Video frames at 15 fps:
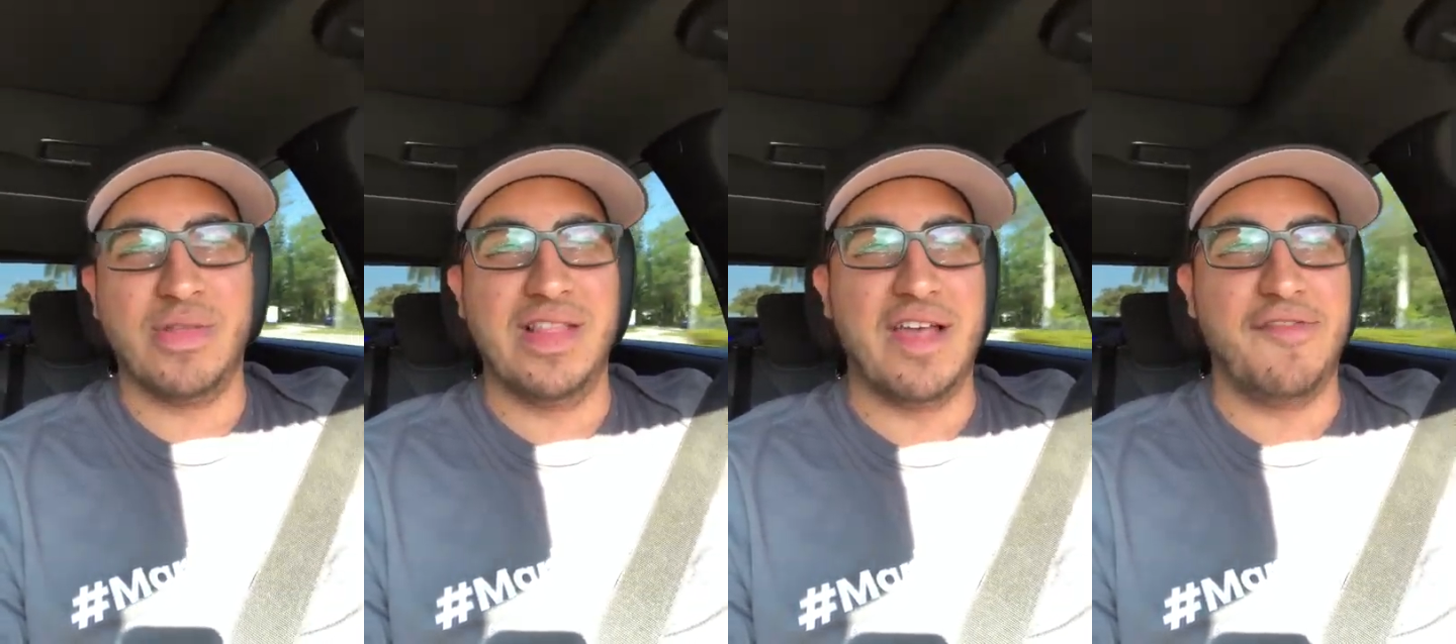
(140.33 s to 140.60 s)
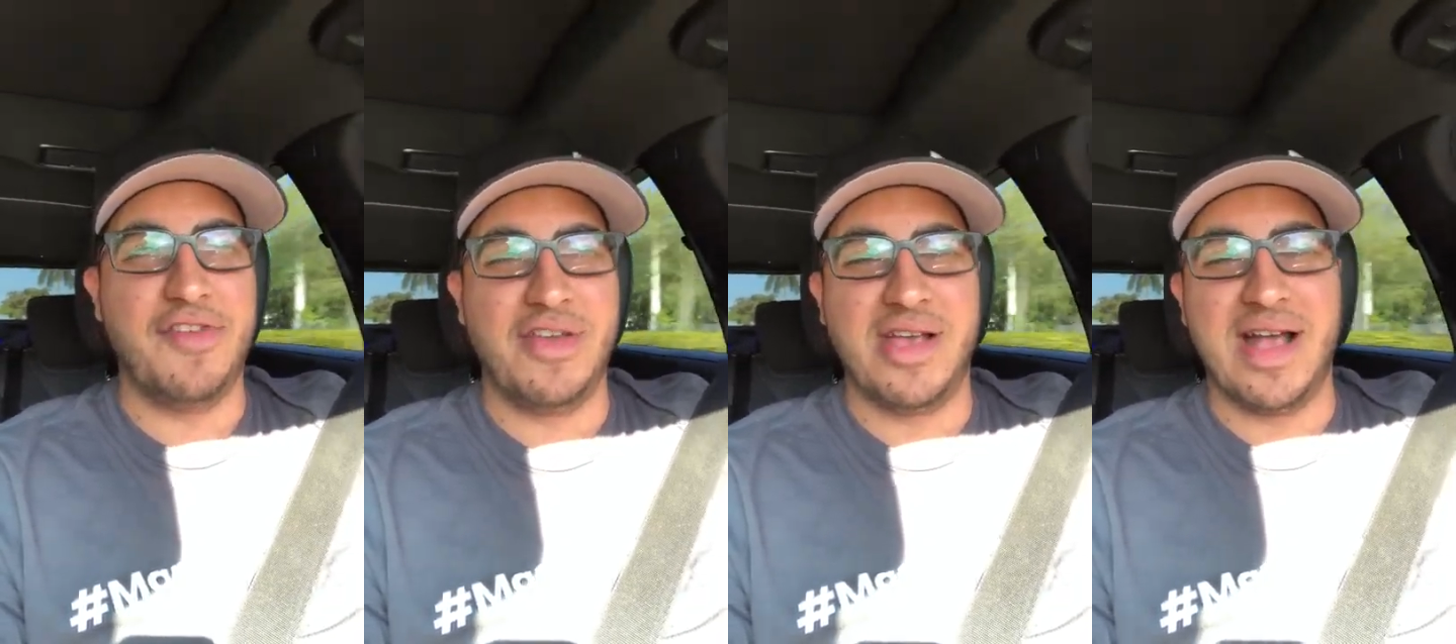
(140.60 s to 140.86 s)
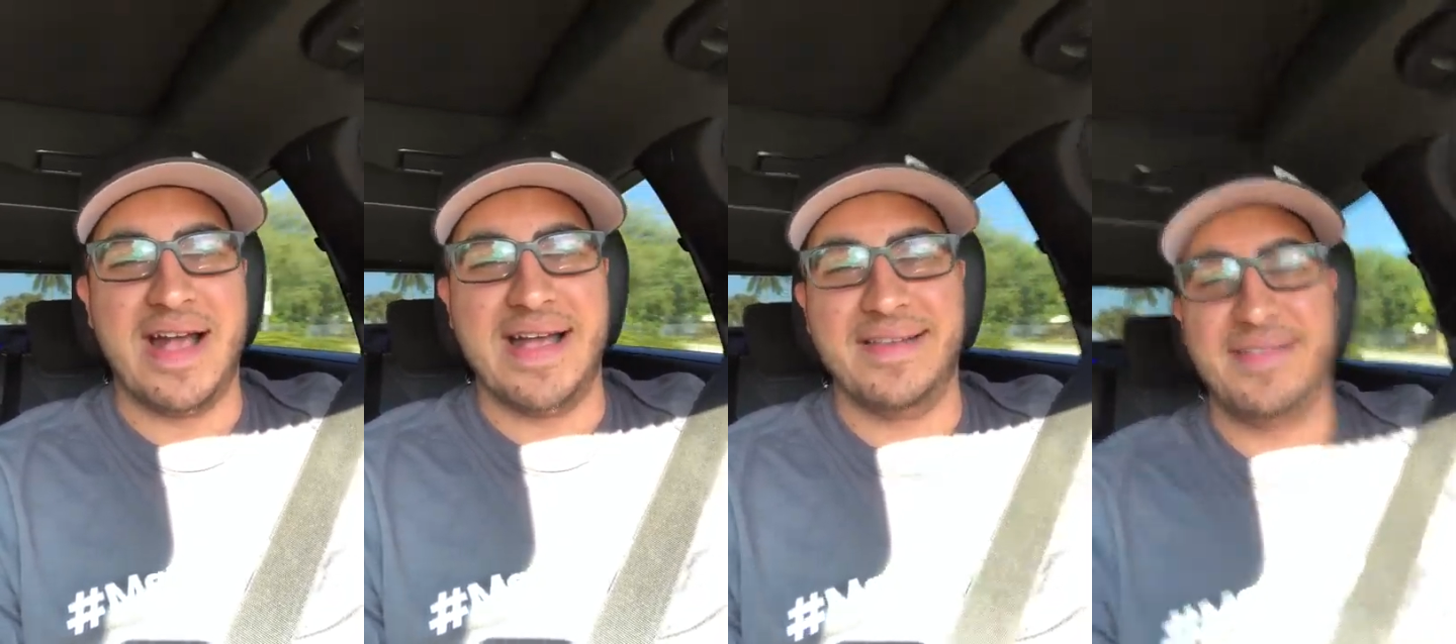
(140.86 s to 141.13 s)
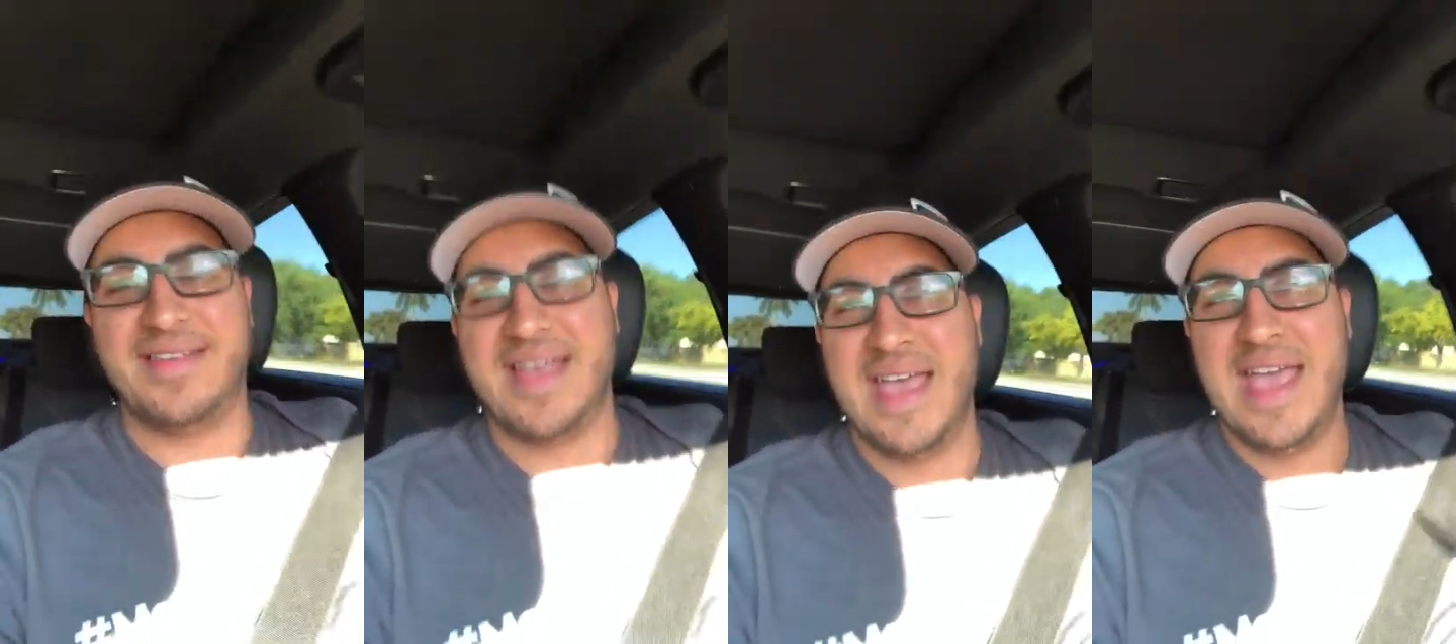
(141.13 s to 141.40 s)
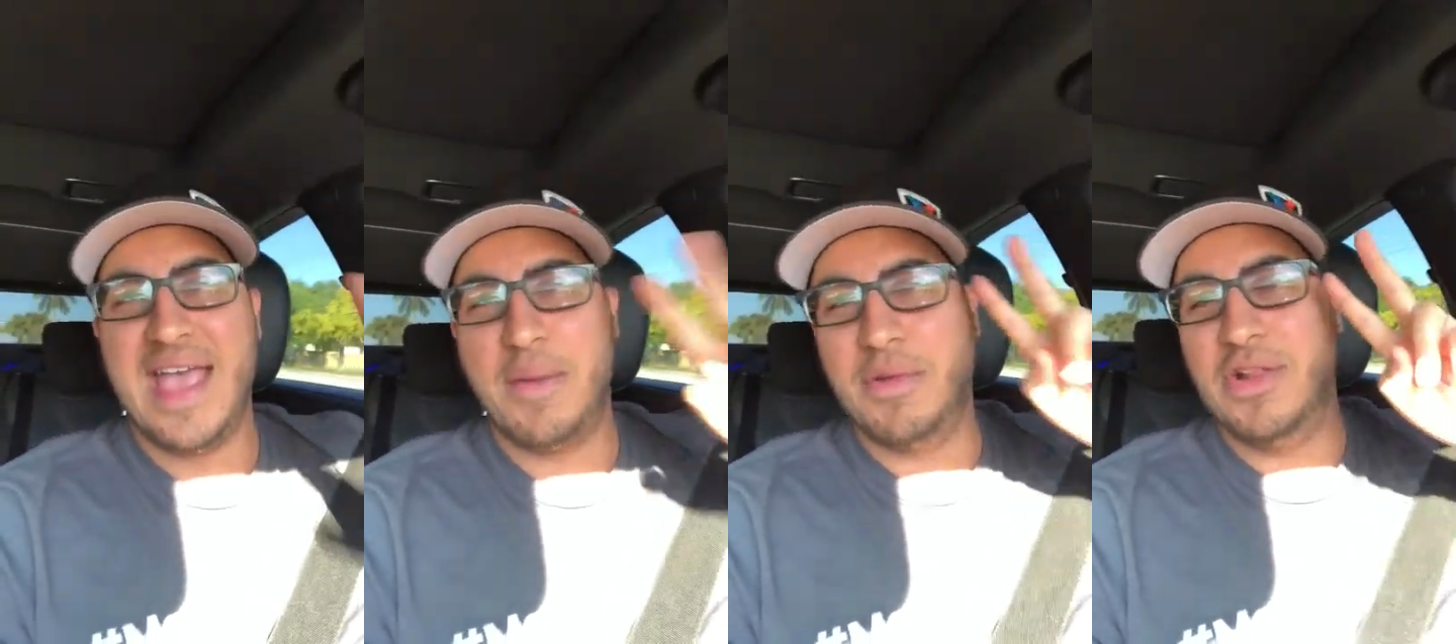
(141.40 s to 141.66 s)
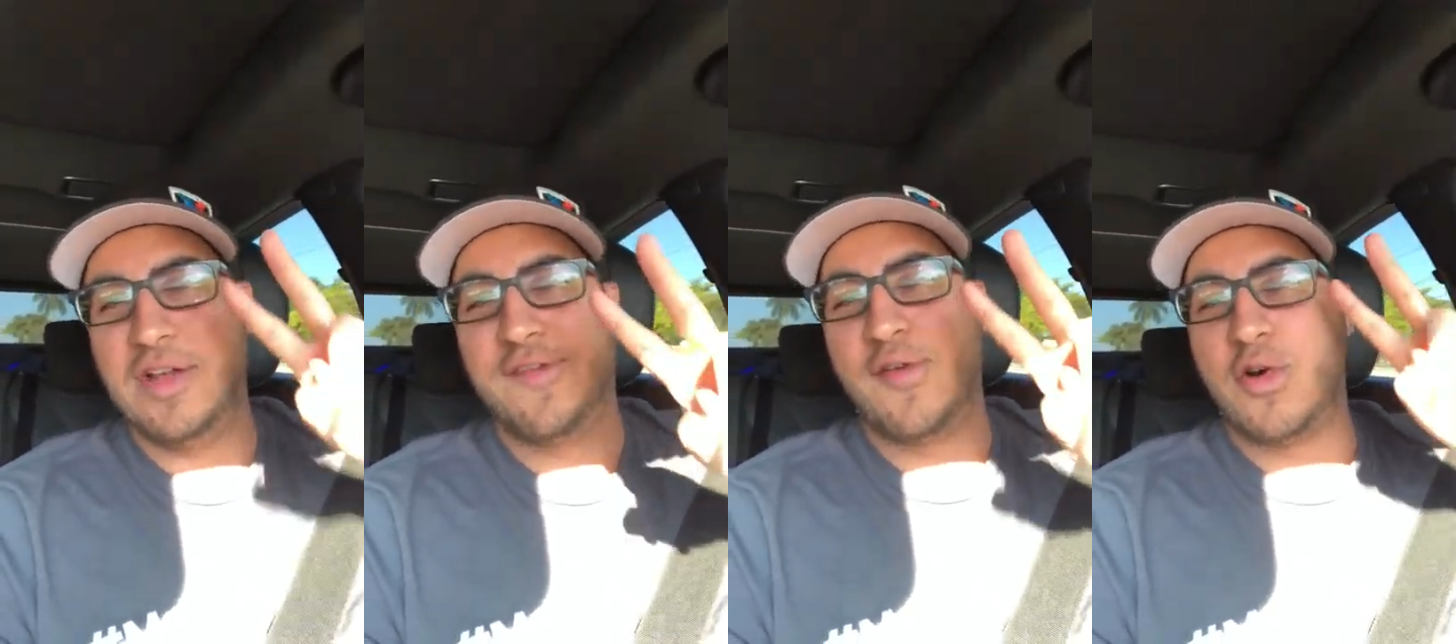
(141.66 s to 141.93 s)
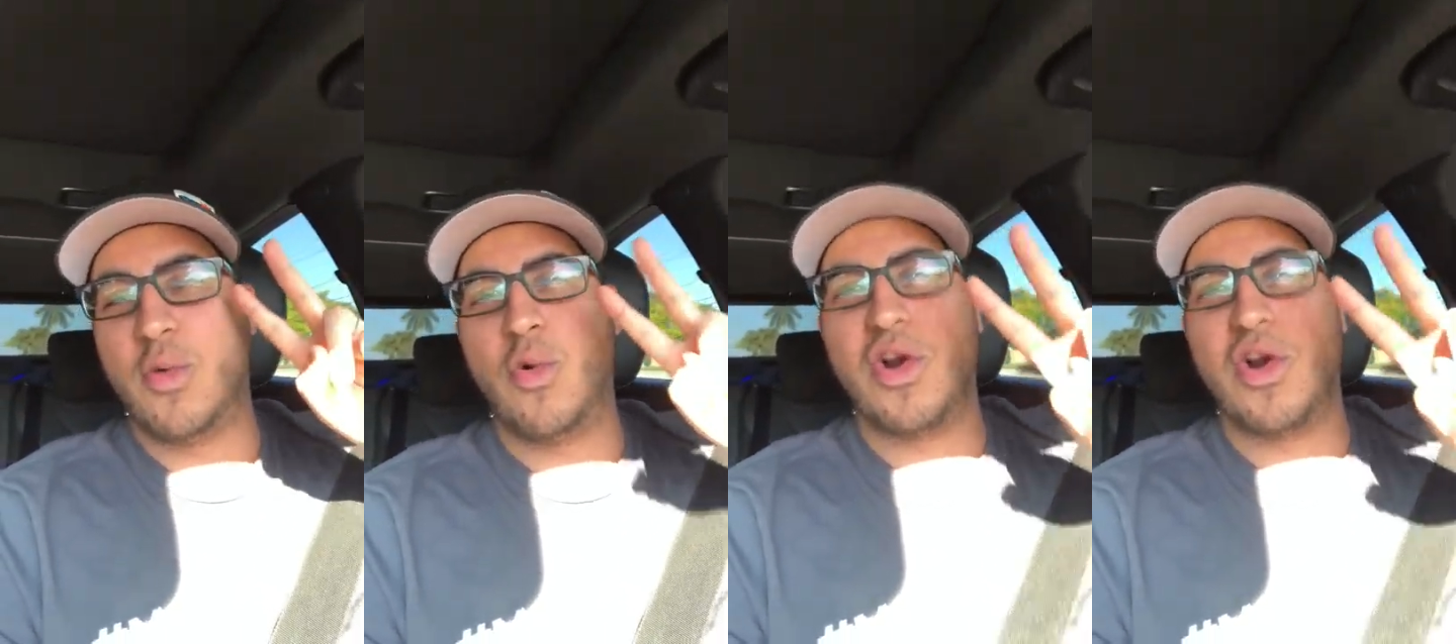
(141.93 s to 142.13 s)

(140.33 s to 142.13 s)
We love you guys, and we look forward to